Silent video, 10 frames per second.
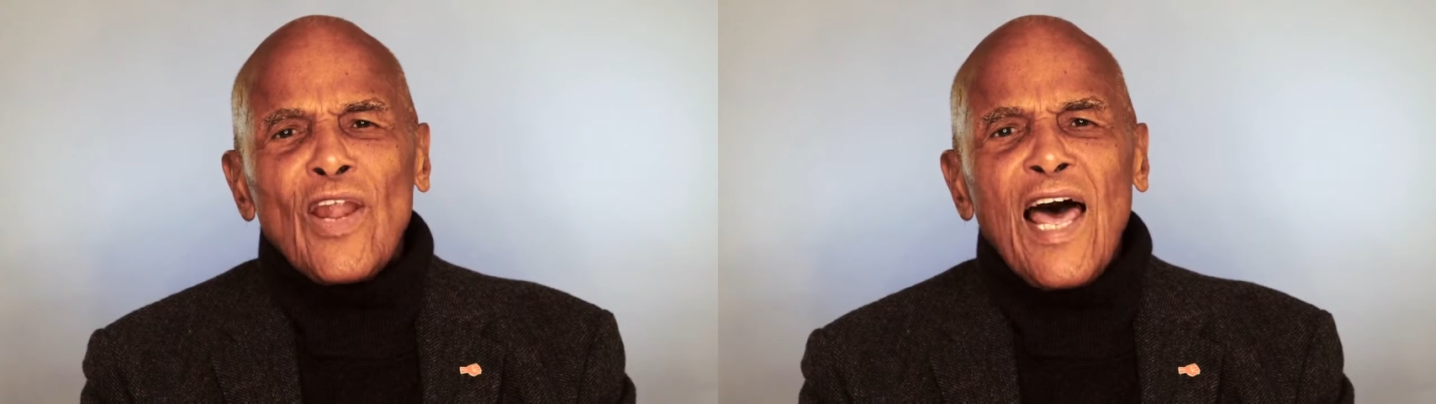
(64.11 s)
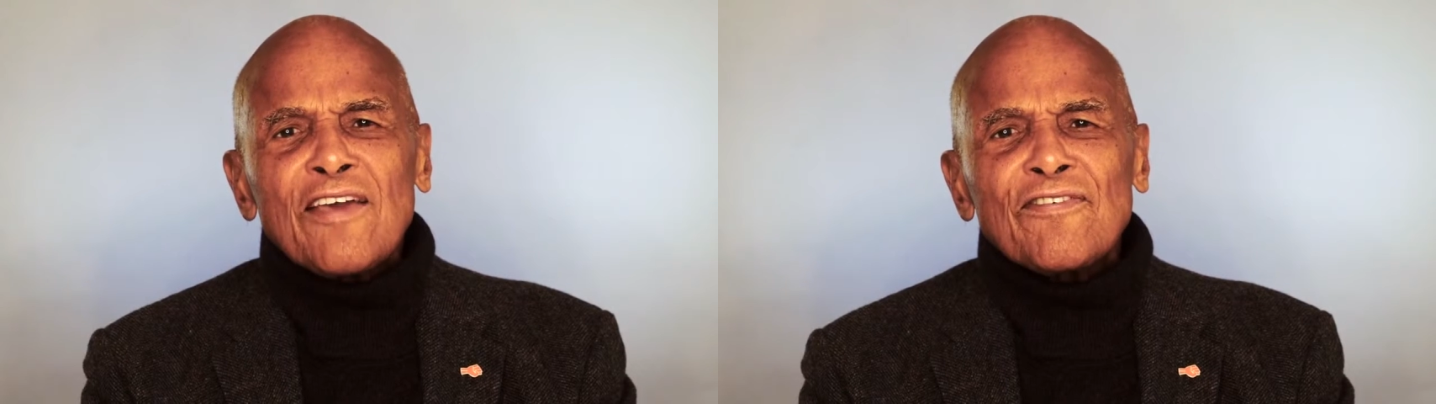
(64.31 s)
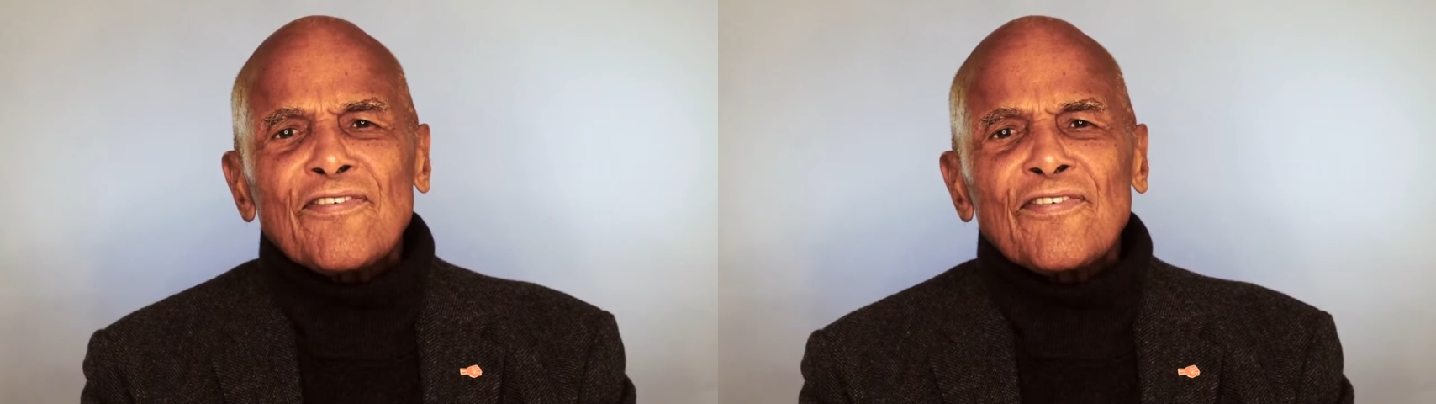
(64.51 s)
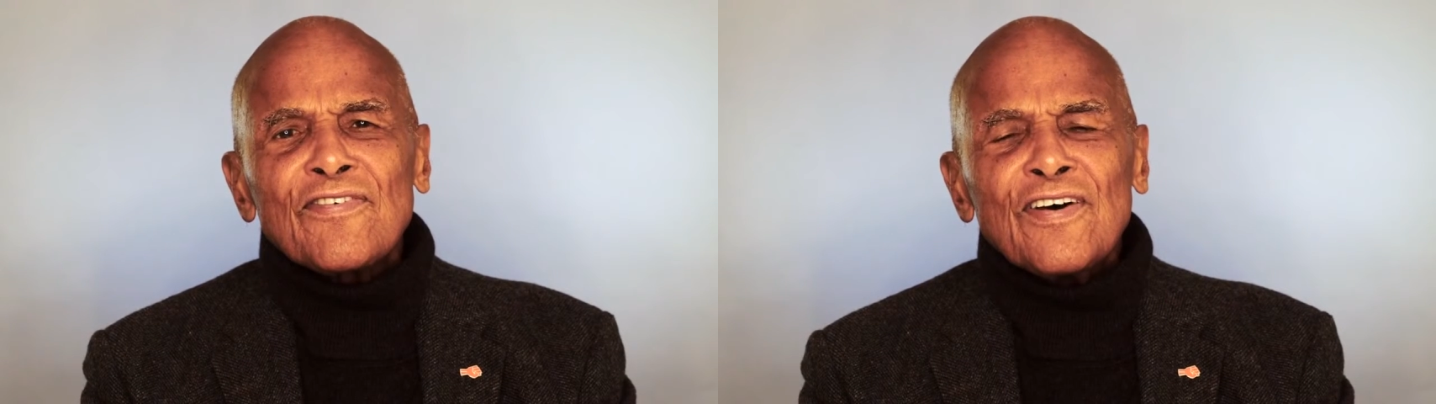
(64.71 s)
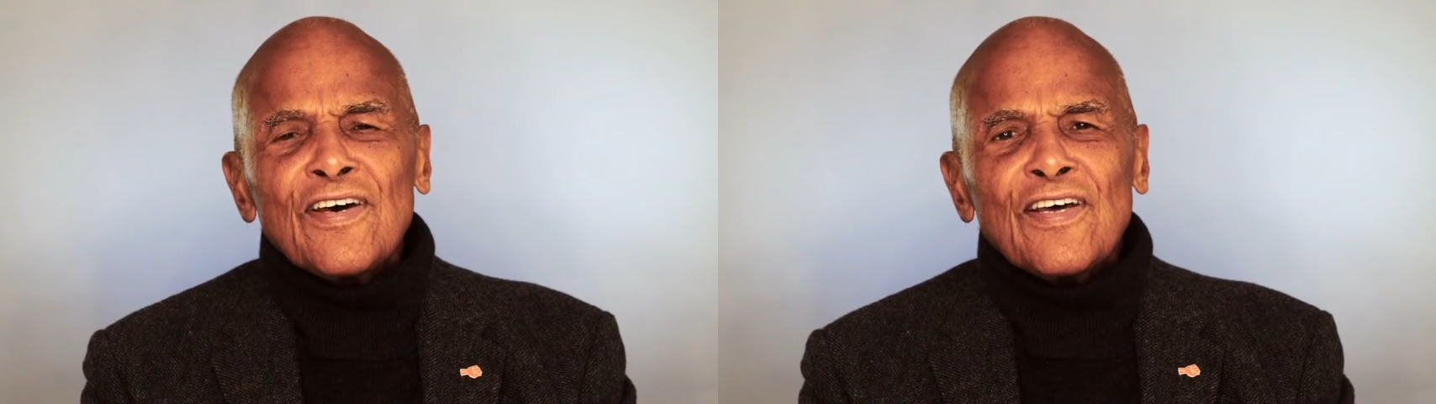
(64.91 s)
life,
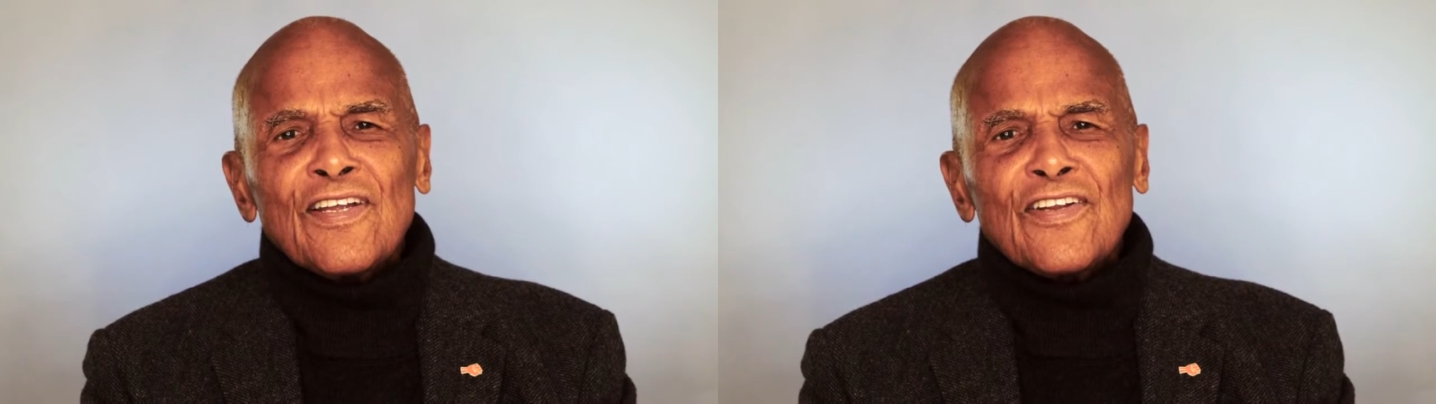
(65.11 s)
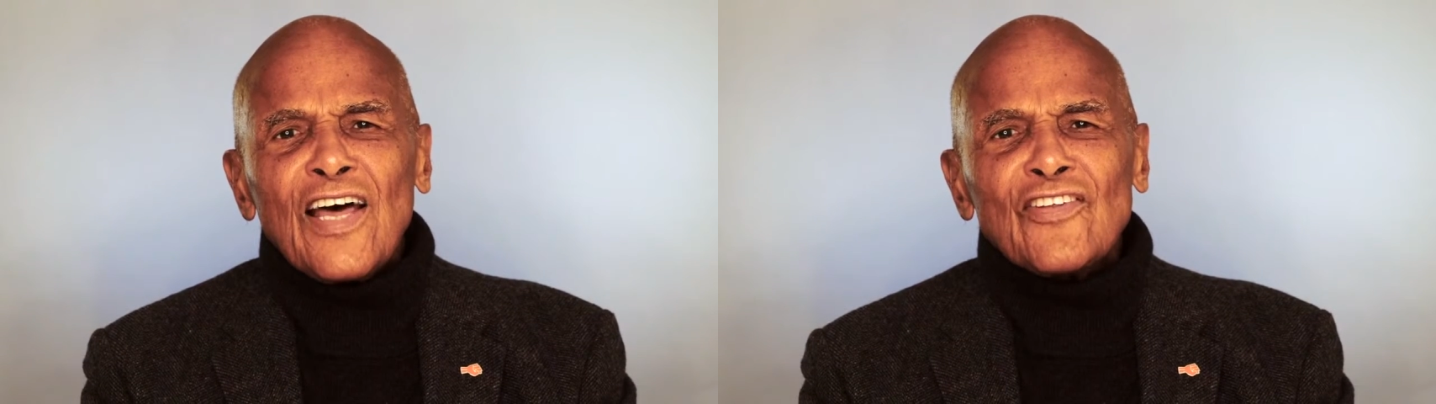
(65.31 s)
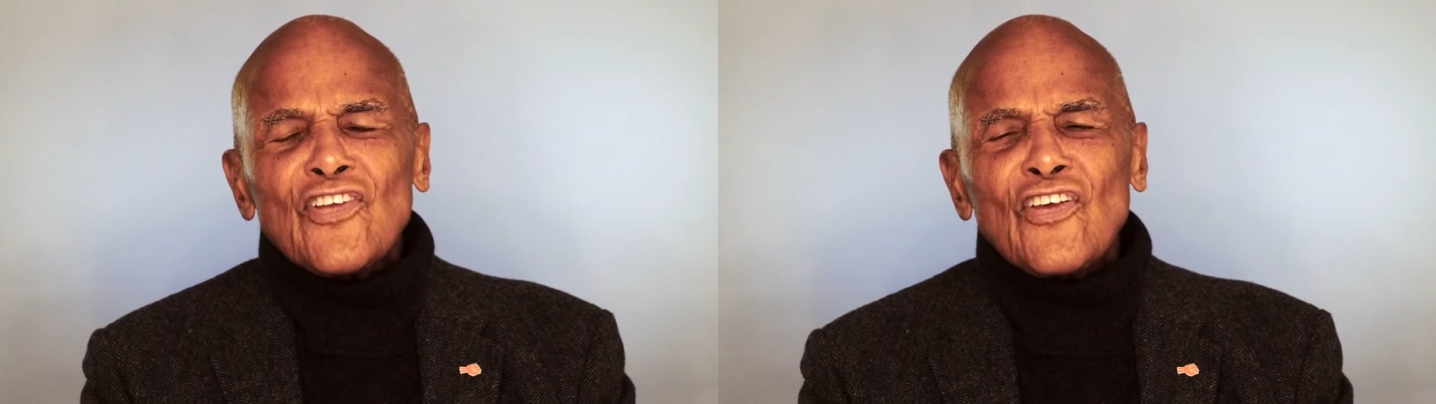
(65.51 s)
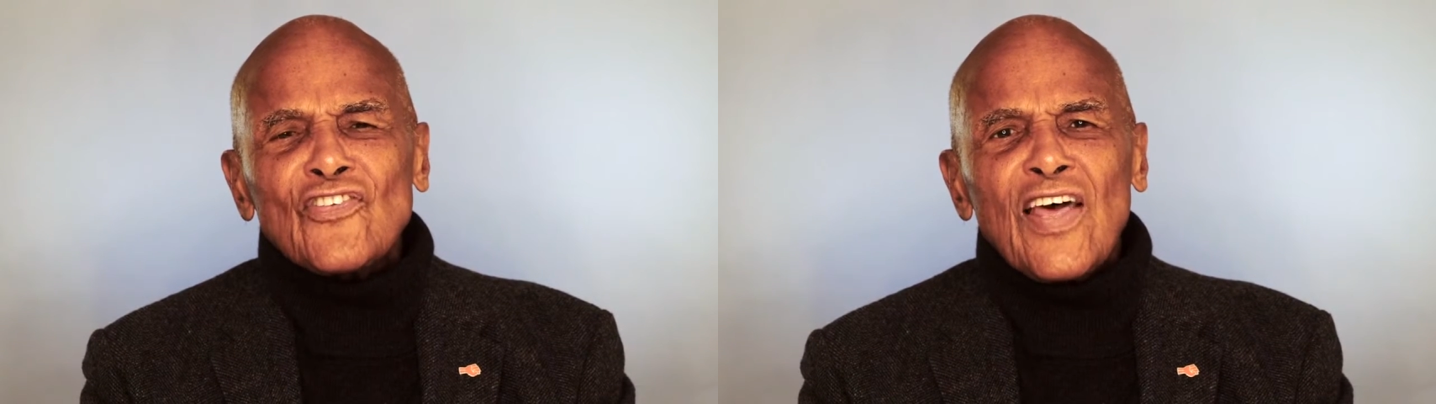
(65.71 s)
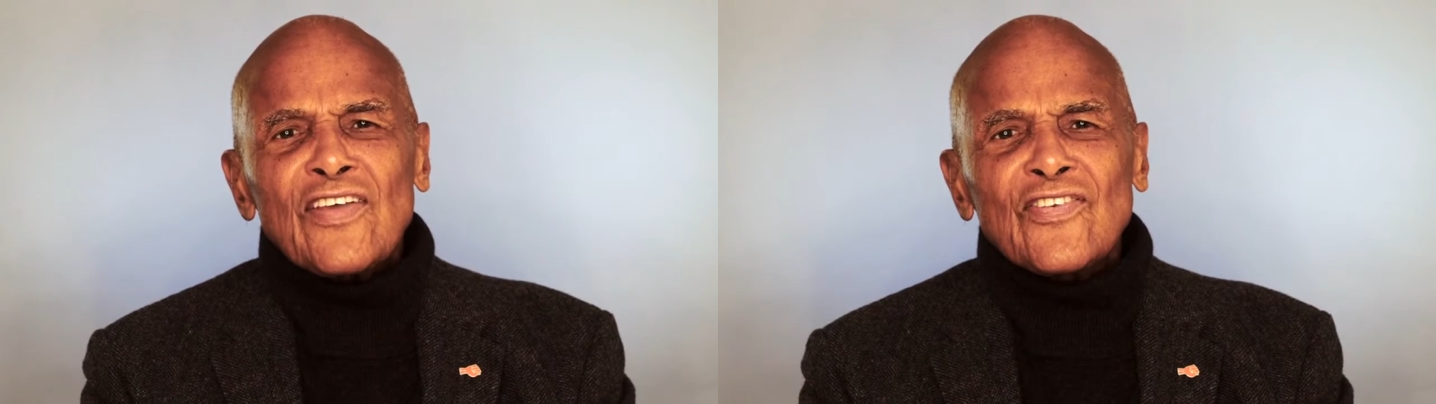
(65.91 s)
not just
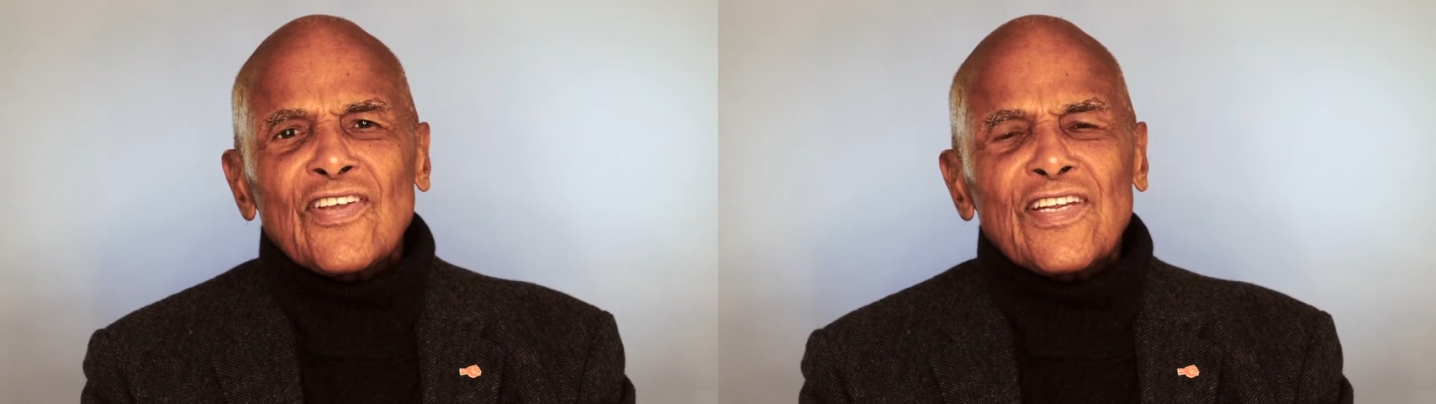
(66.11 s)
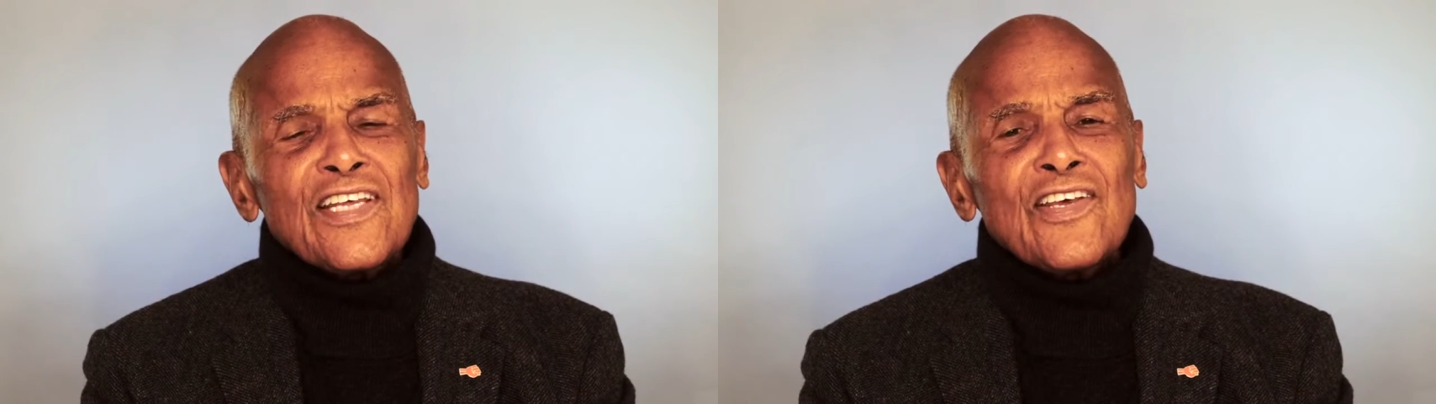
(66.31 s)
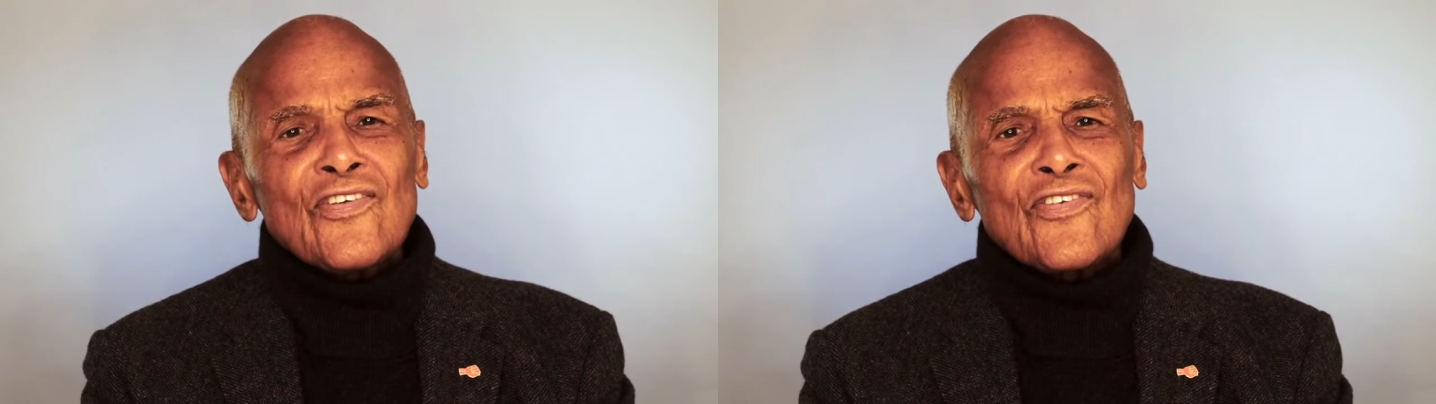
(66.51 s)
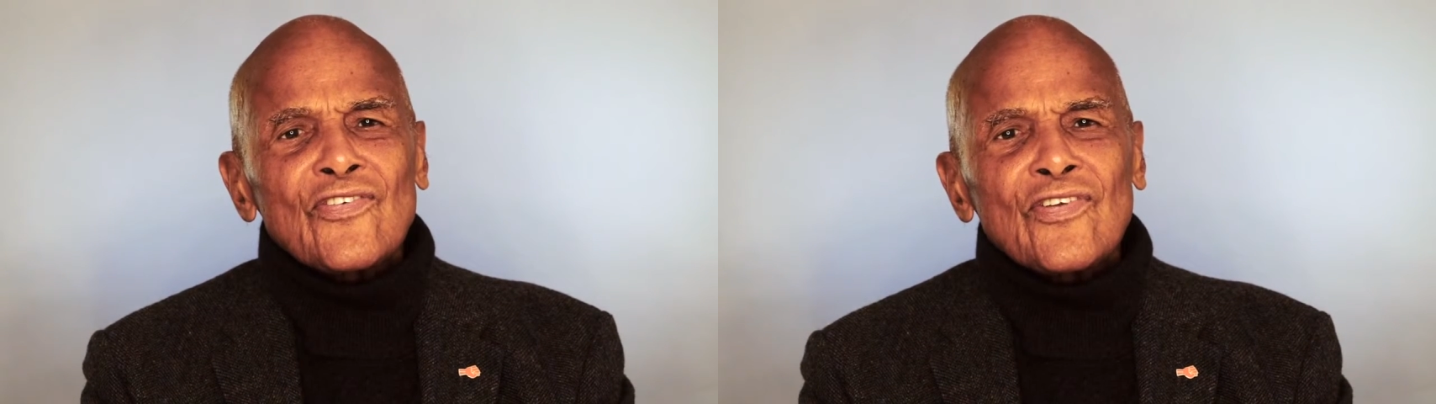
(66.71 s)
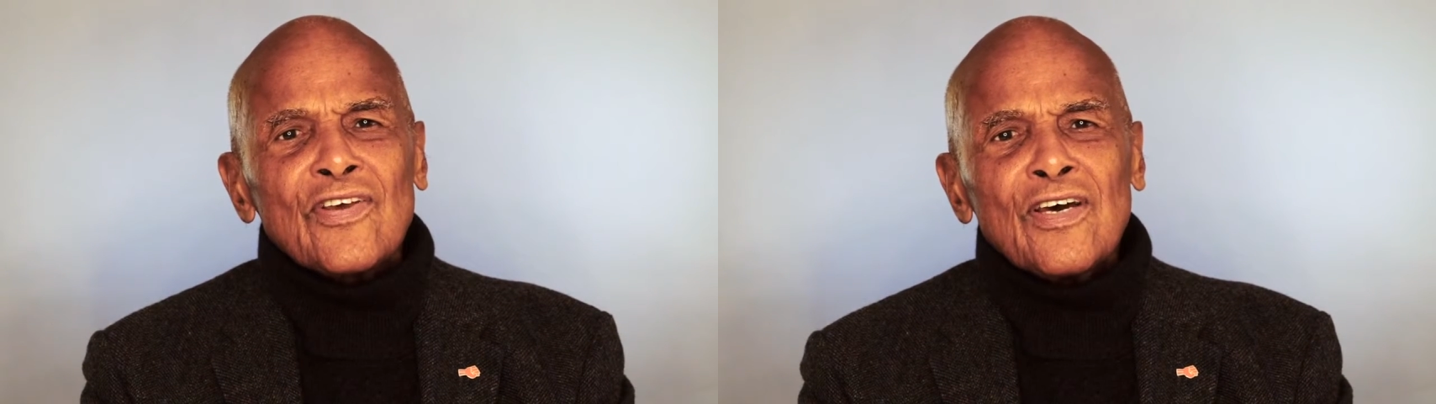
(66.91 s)
as it
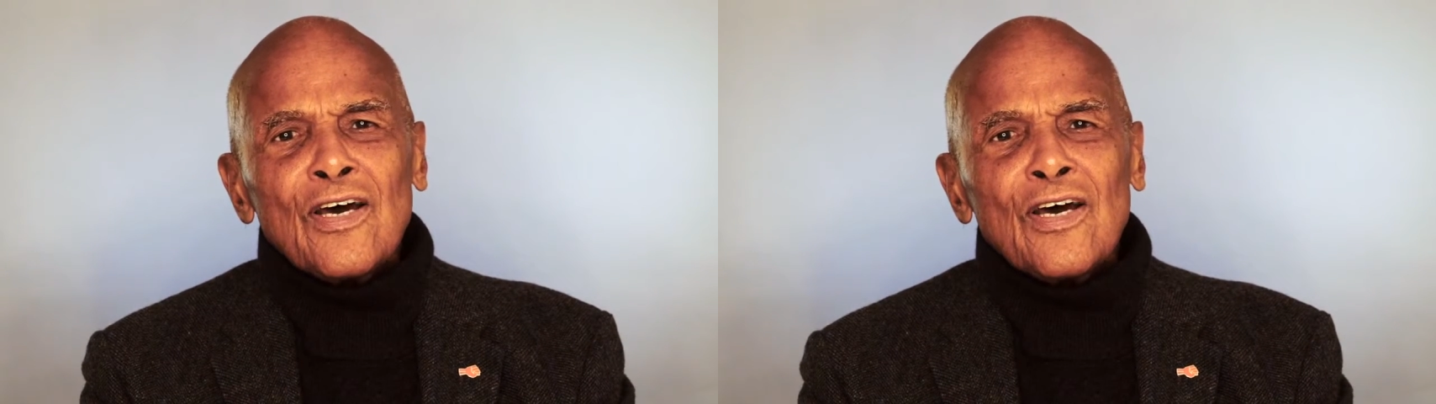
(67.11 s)
is,